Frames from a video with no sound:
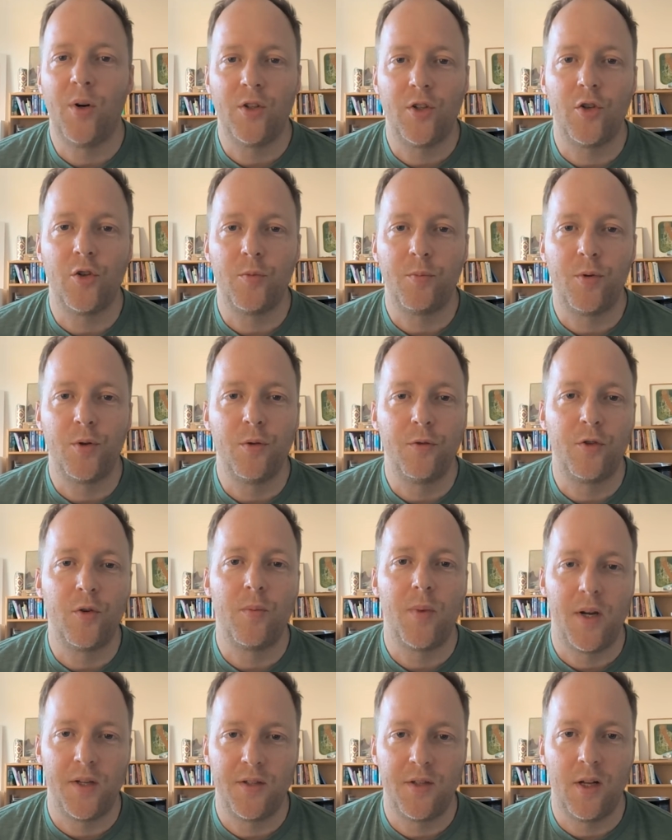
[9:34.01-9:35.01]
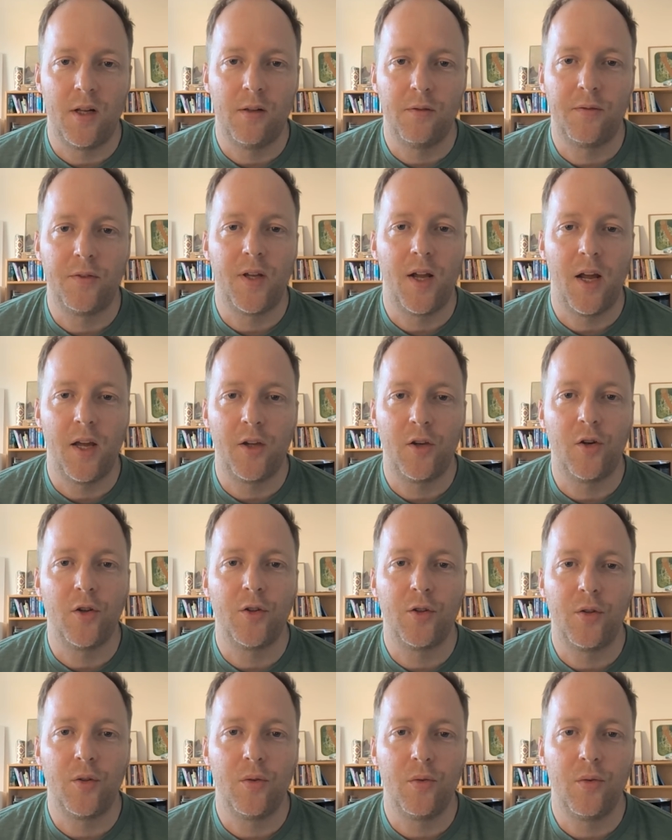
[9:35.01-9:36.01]
prove to myself that I
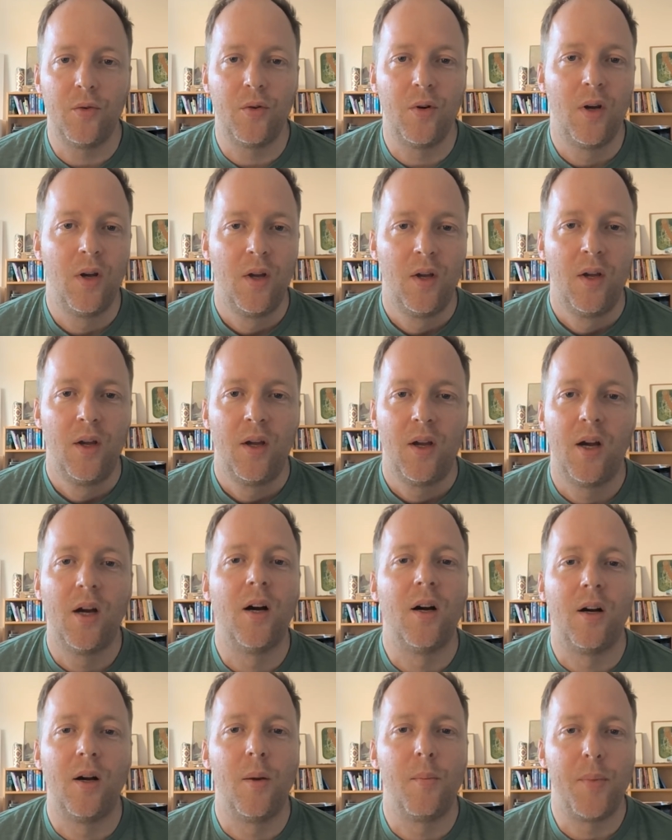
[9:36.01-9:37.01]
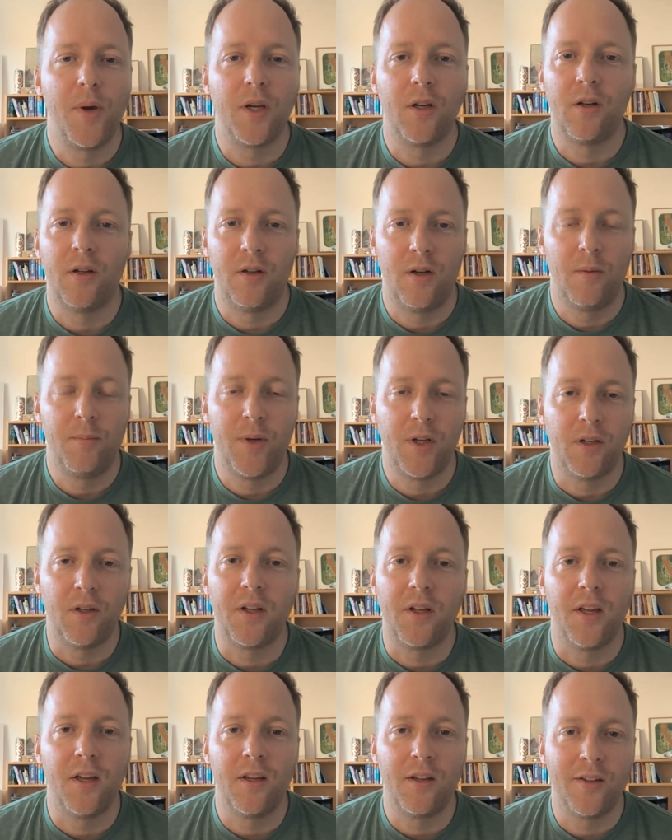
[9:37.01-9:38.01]
could do a bigger
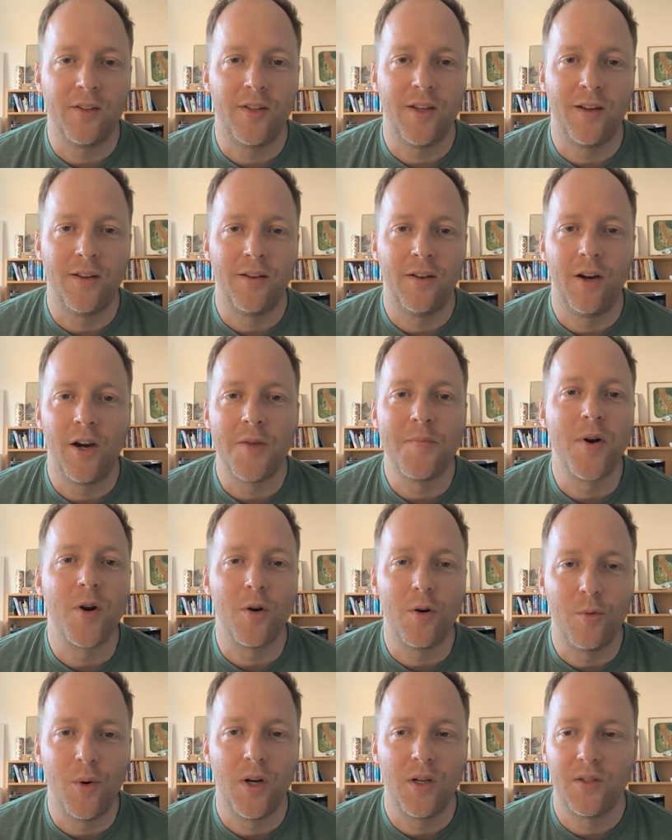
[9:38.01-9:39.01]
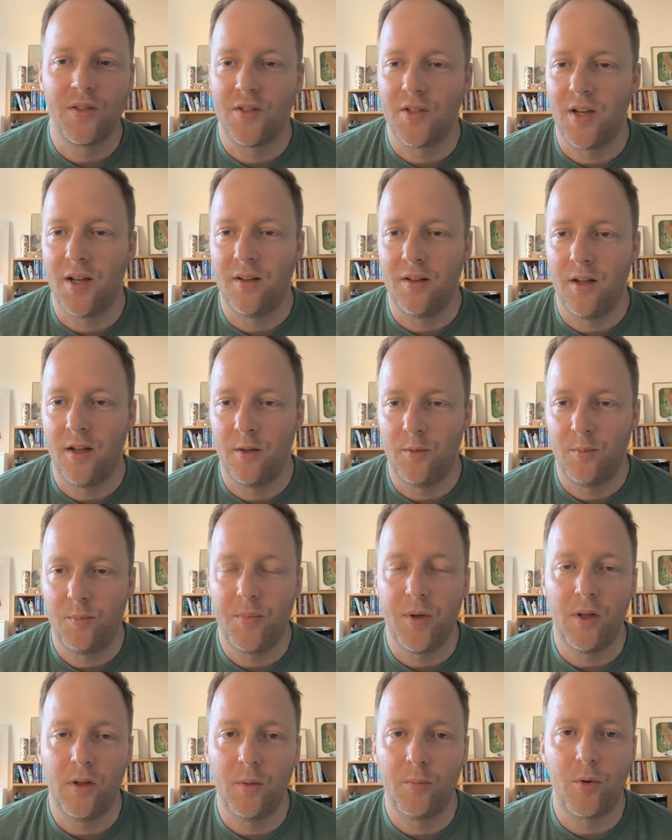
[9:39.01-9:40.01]
gig than Aïmago was, and
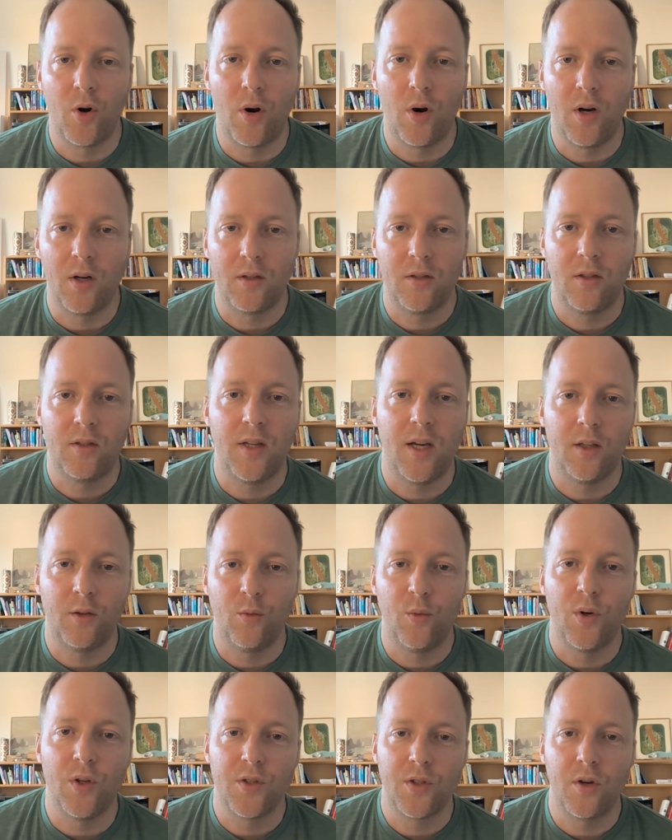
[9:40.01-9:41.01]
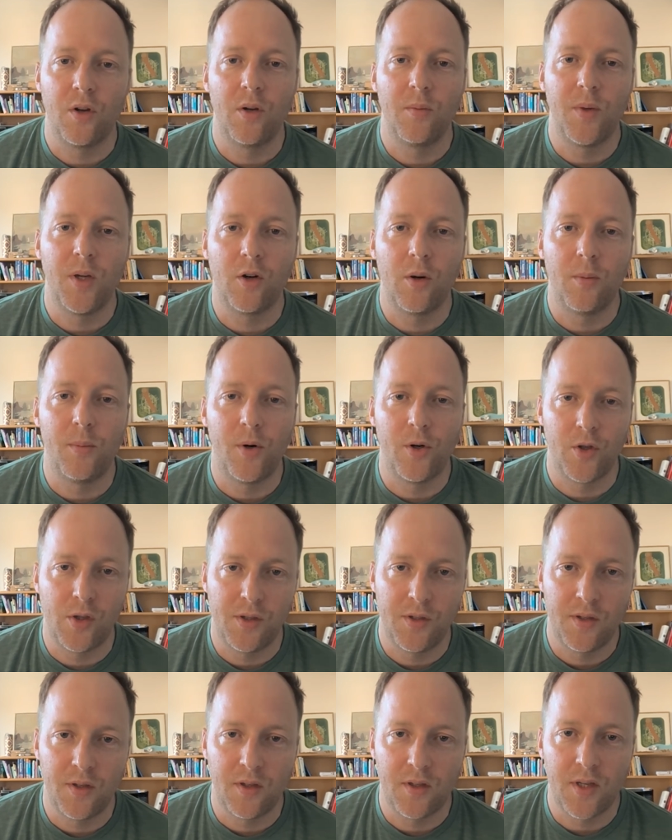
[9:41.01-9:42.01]
build a product that was going to be
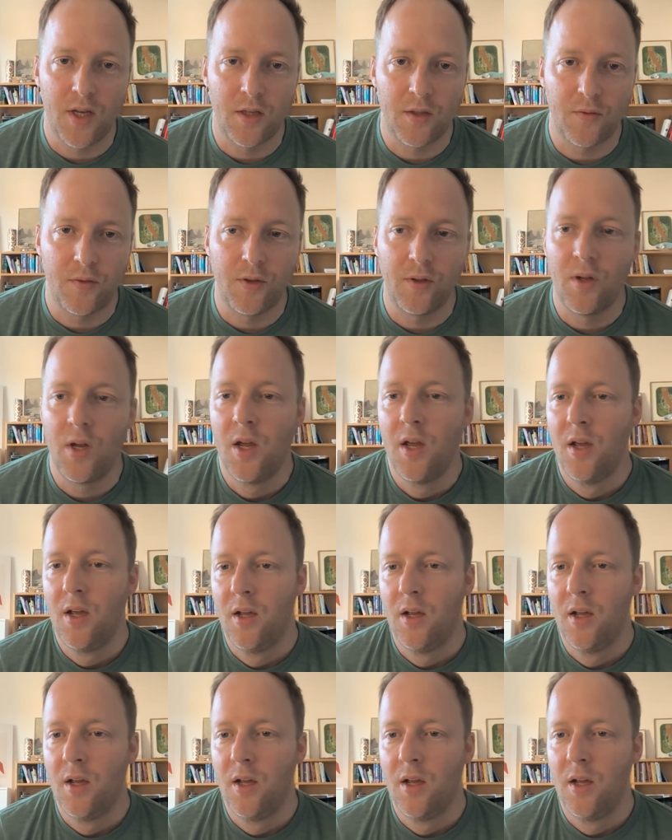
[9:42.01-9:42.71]
commercially successful.